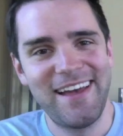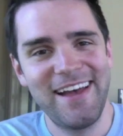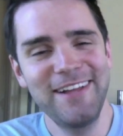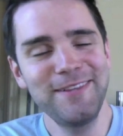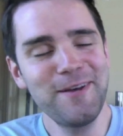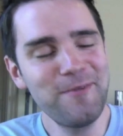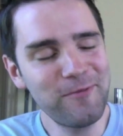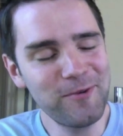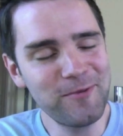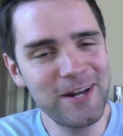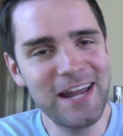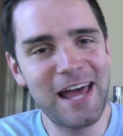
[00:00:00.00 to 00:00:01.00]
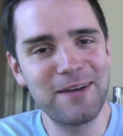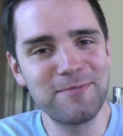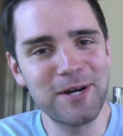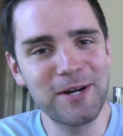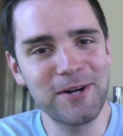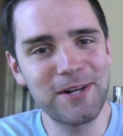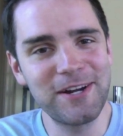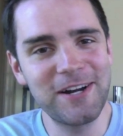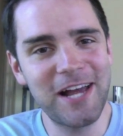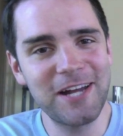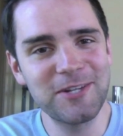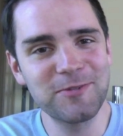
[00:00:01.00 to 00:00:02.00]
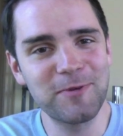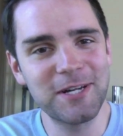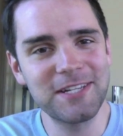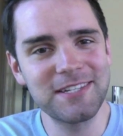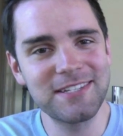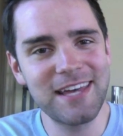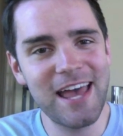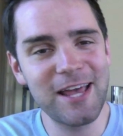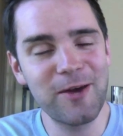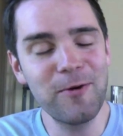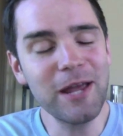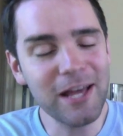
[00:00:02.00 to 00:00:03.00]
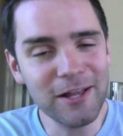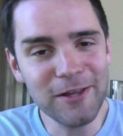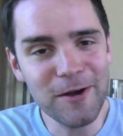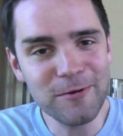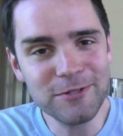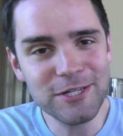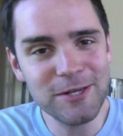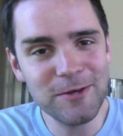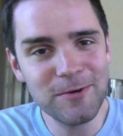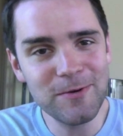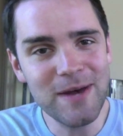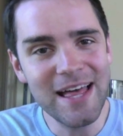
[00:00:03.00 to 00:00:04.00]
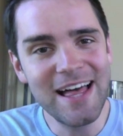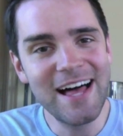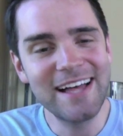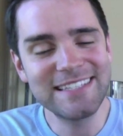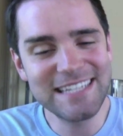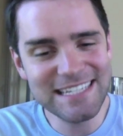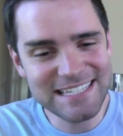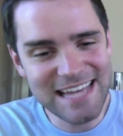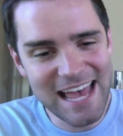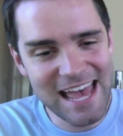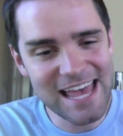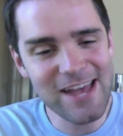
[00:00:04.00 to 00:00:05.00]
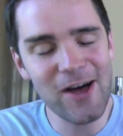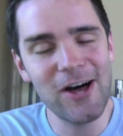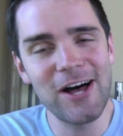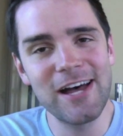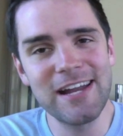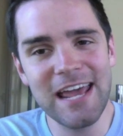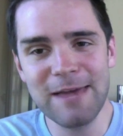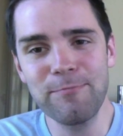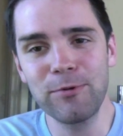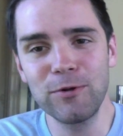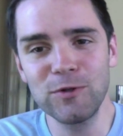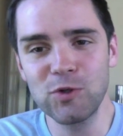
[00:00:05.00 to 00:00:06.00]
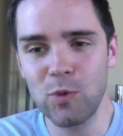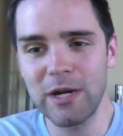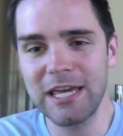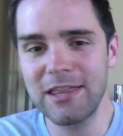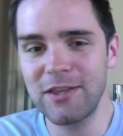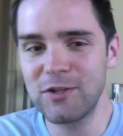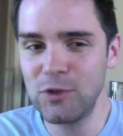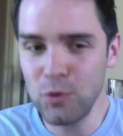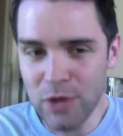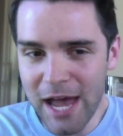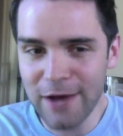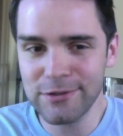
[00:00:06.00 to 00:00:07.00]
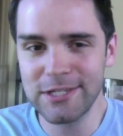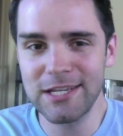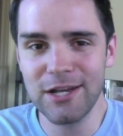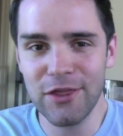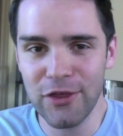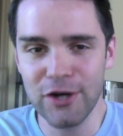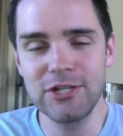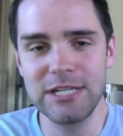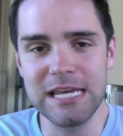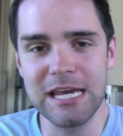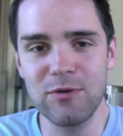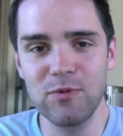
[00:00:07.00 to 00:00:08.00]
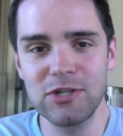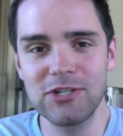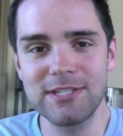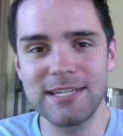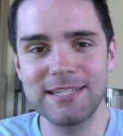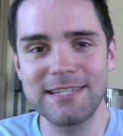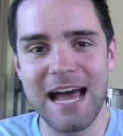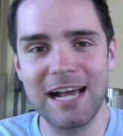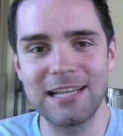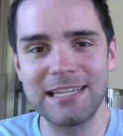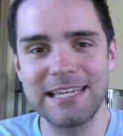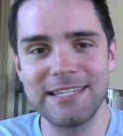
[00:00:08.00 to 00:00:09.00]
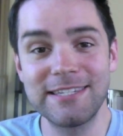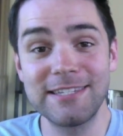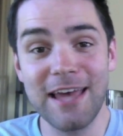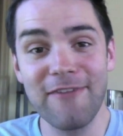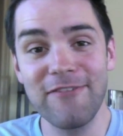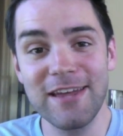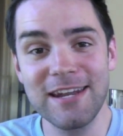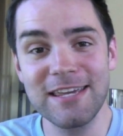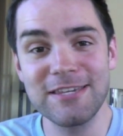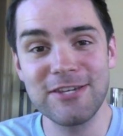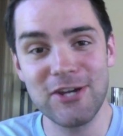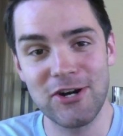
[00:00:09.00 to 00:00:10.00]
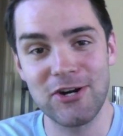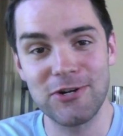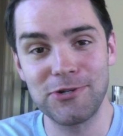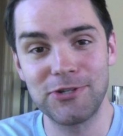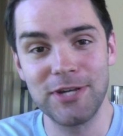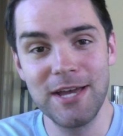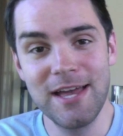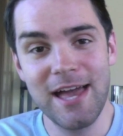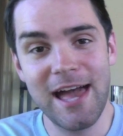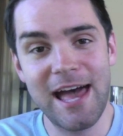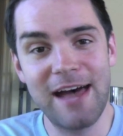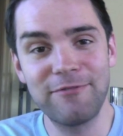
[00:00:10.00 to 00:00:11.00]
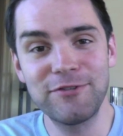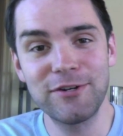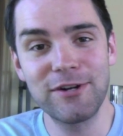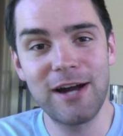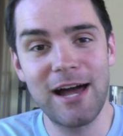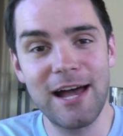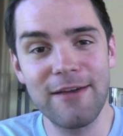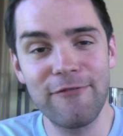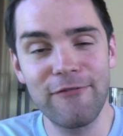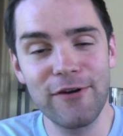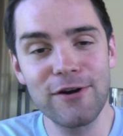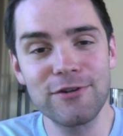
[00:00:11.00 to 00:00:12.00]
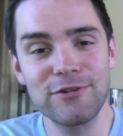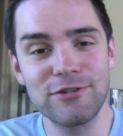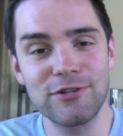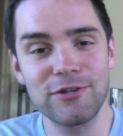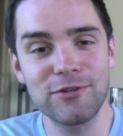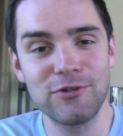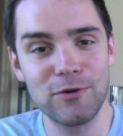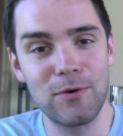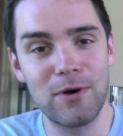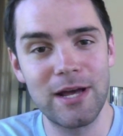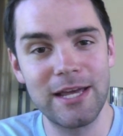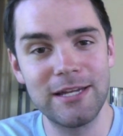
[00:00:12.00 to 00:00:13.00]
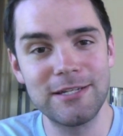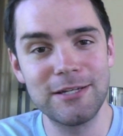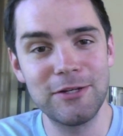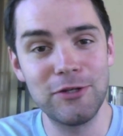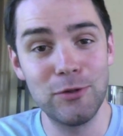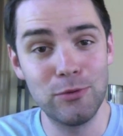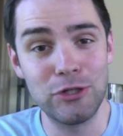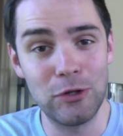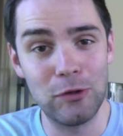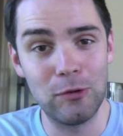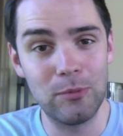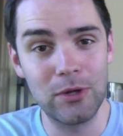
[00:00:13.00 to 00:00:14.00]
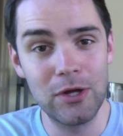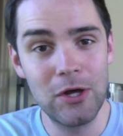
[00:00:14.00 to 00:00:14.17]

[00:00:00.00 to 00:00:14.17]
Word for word: Hello everyone, Adam Rucker here, and I just wanted to say a quick hello to you today on April 20th, 2013, which is exactly seven years after I first joined YouTube,